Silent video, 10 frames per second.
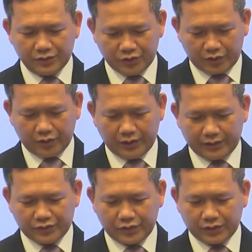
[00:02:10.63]
General
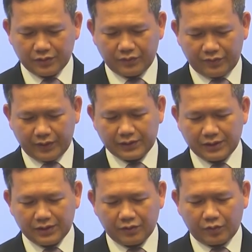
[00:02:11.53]
Electric,
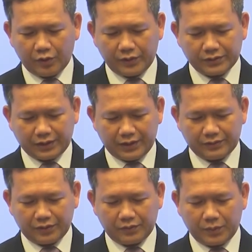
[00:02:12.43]
reflecting a growing
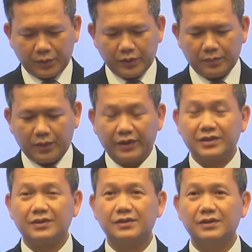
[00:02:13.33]
size of Cambodian market